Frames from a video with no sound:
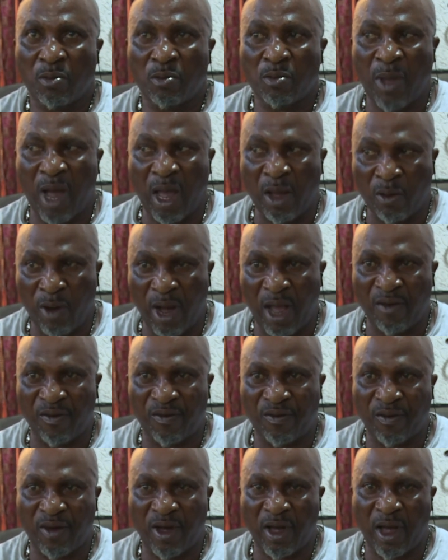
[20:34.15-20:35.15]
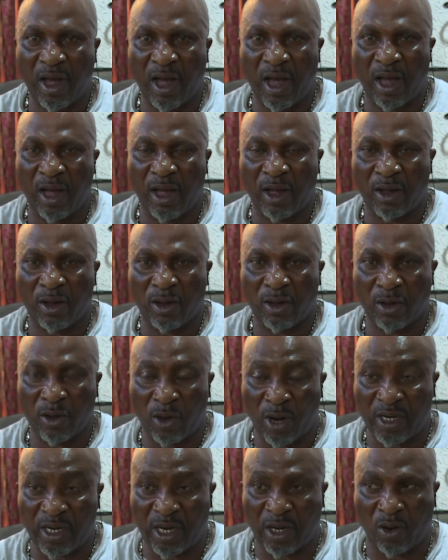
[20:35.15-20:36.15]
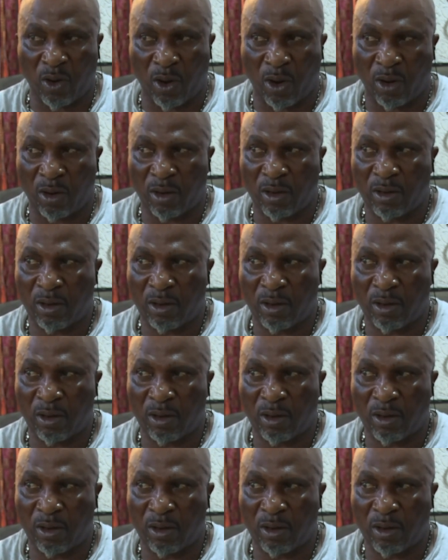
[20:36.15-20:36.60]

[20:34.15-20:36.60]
my wife got a call